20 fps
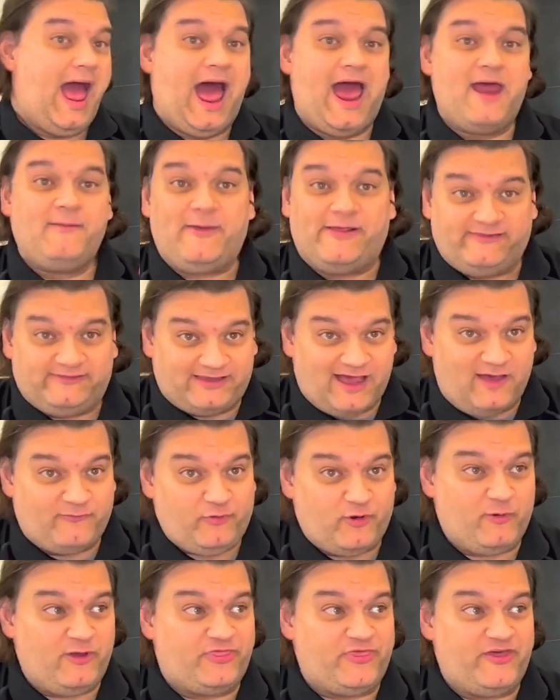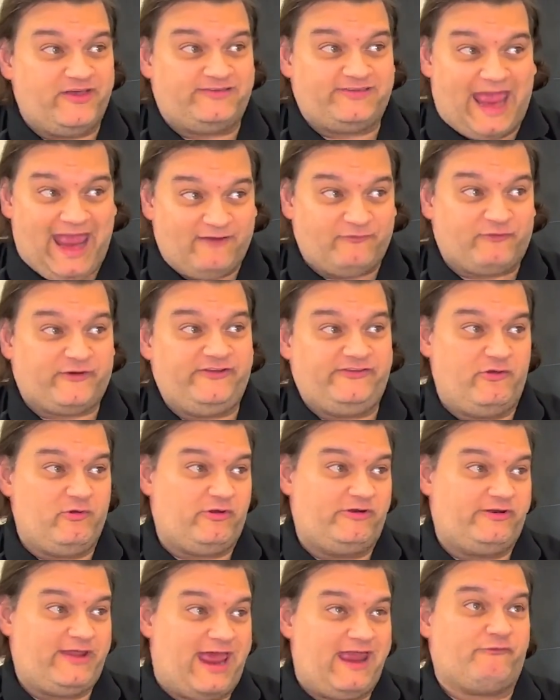I've been suffering with this every
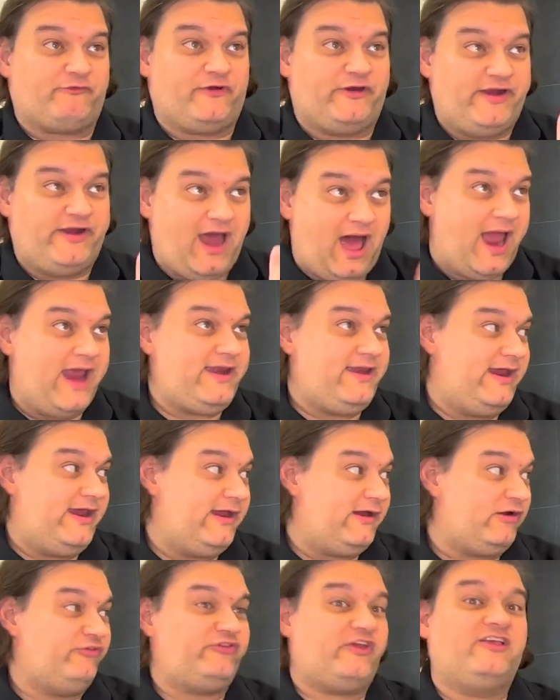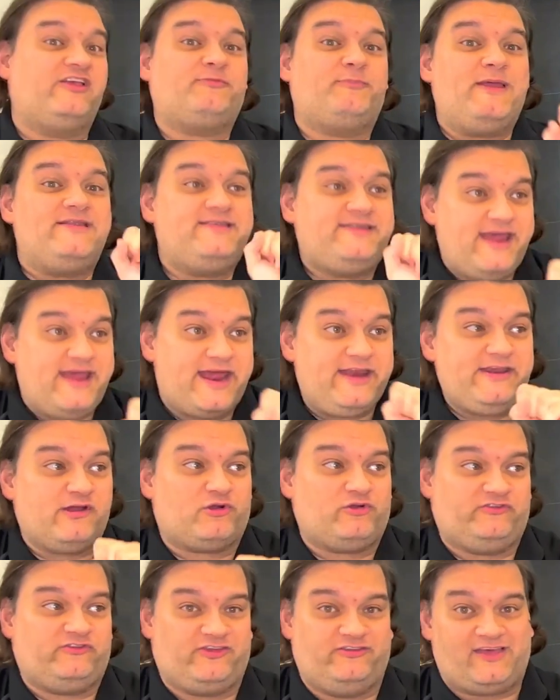single day for 9 years. It's been 10
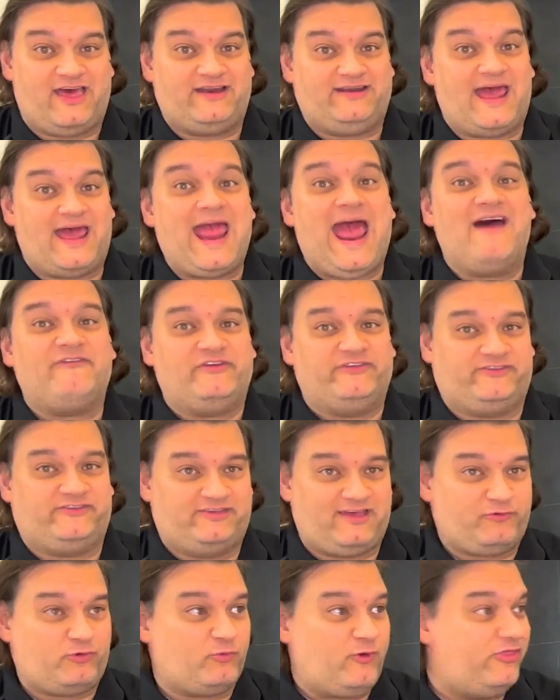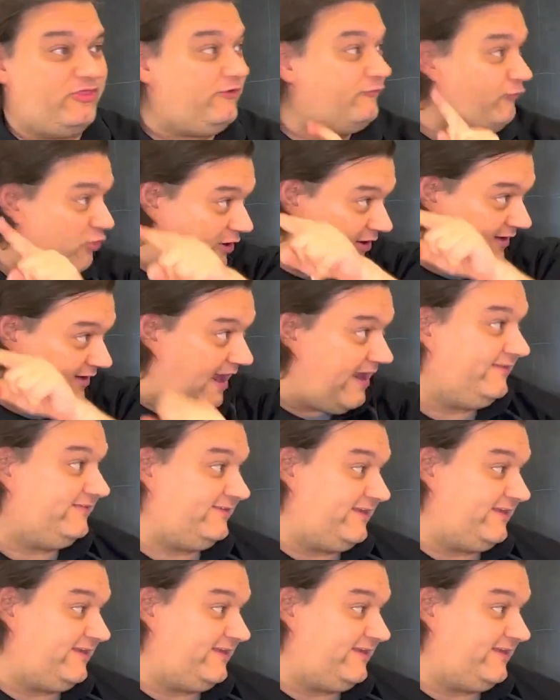years since that day. I haven't suffered with it for a day